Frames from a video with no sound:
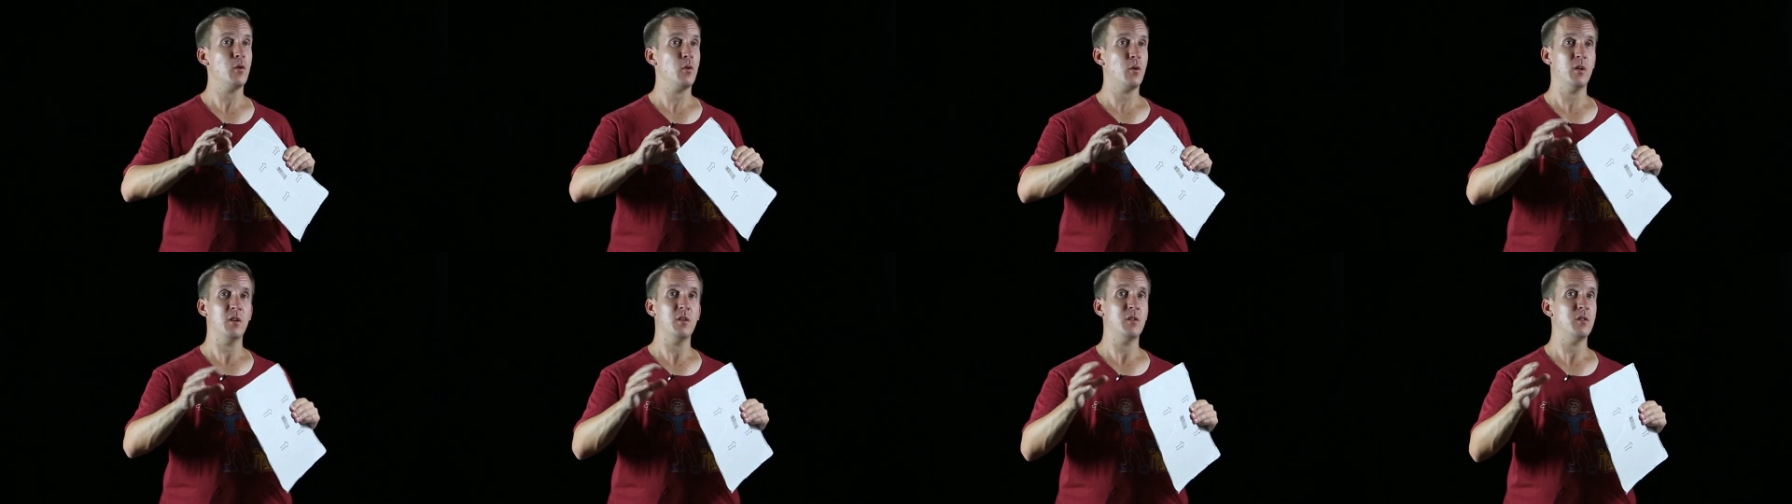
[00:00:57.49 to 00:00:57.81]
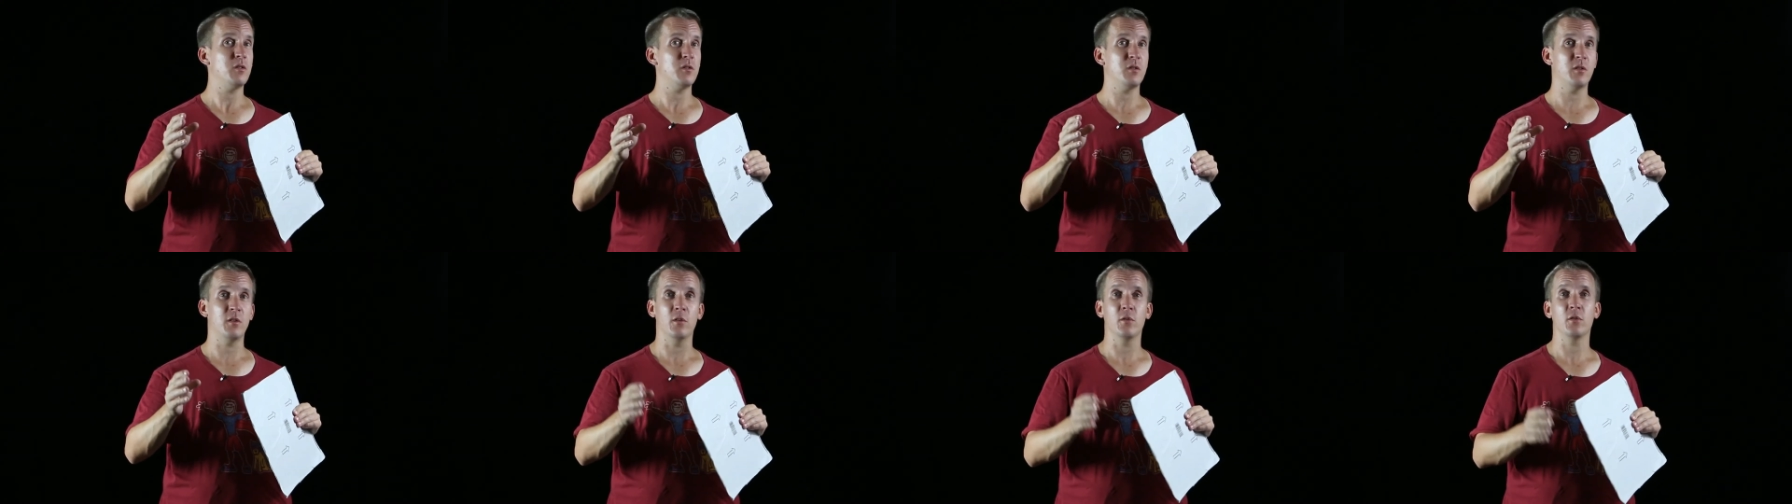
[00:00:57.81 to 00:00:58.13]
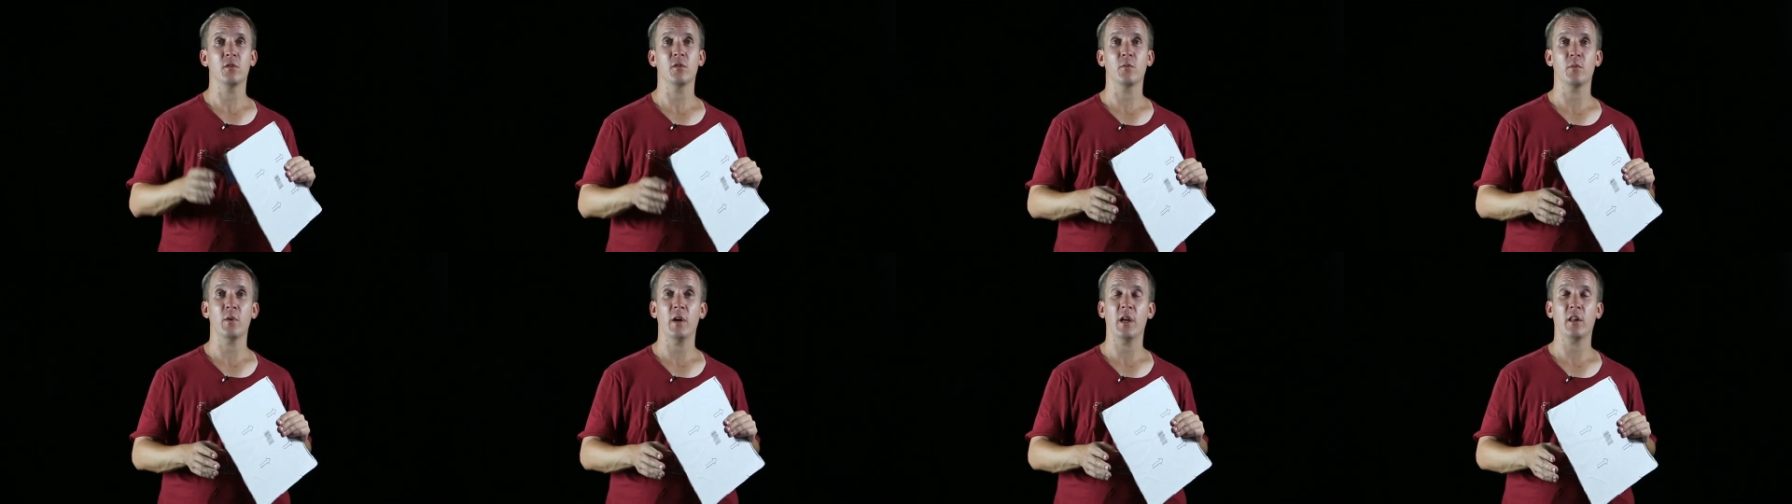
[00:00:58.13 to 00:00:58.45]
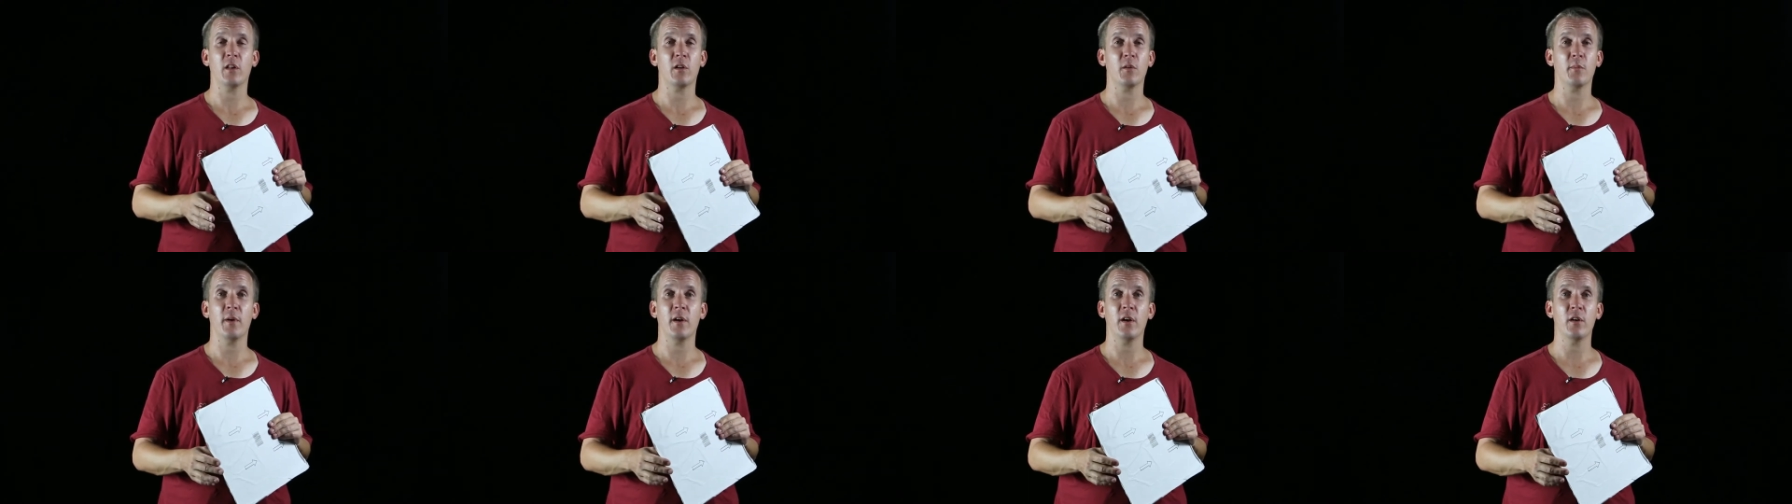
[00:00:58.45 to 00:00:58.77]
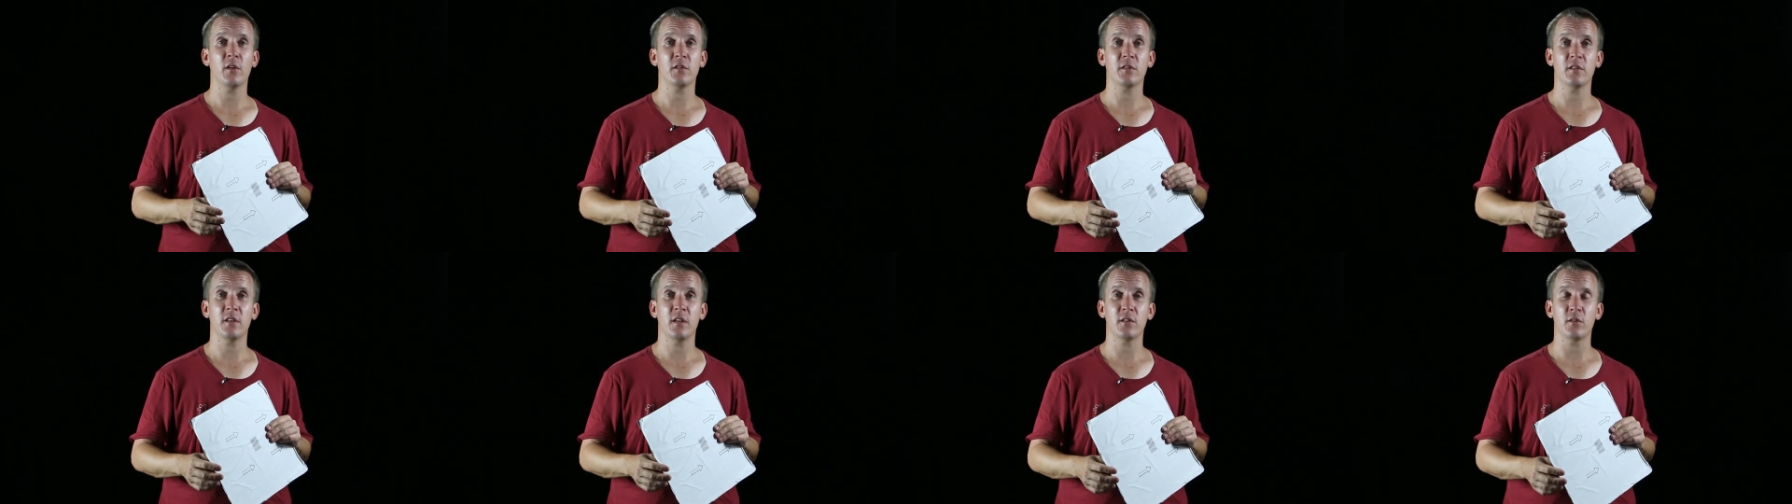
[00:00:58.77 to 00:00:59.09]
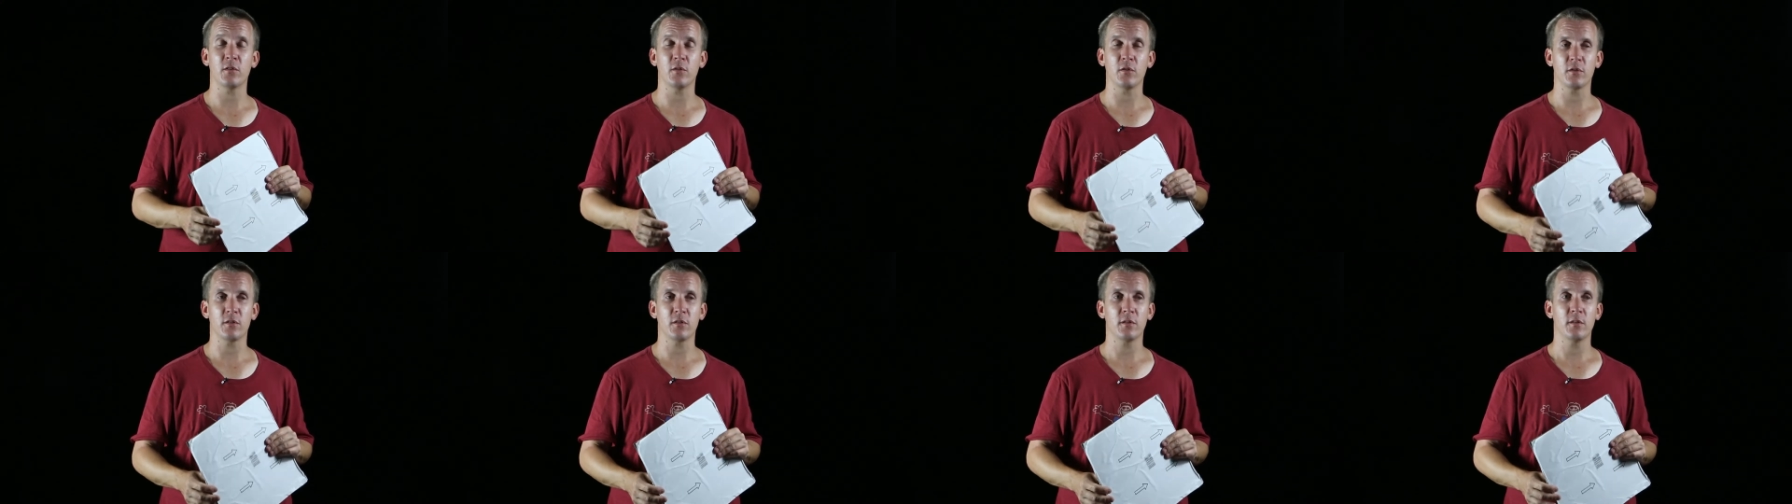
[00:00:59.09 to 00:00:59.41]
can just use a regular pair of
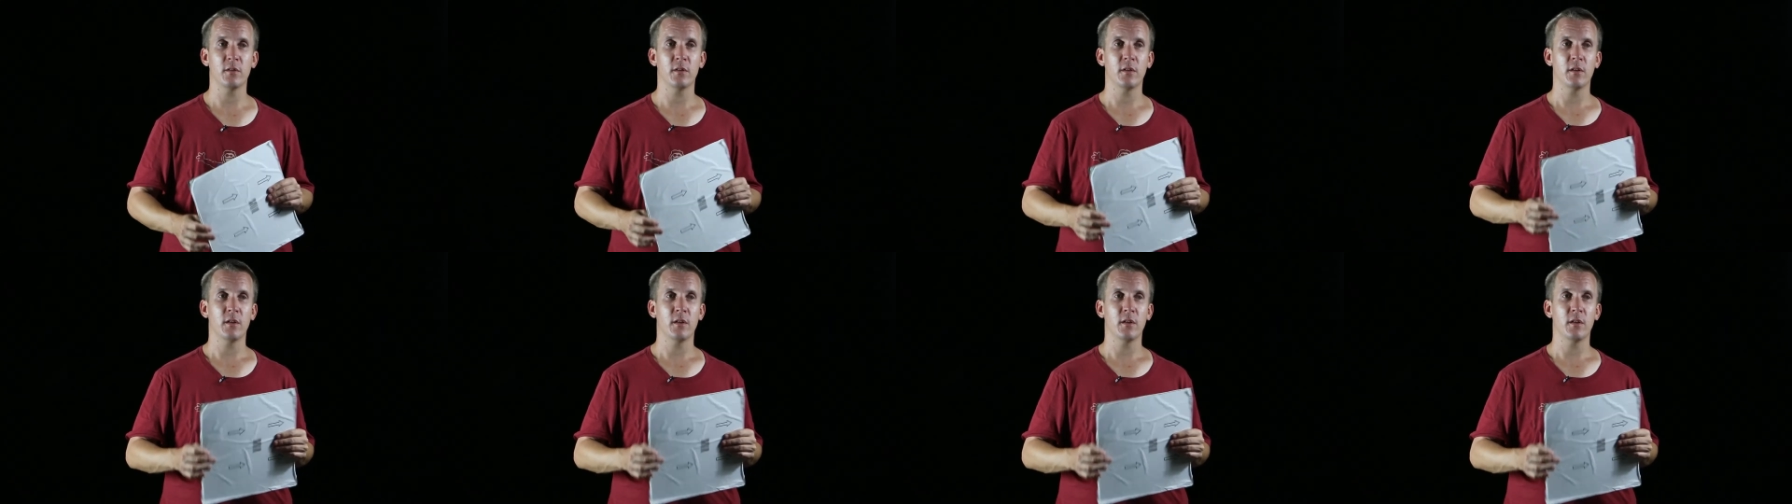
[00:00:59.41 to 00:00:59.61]
scissors,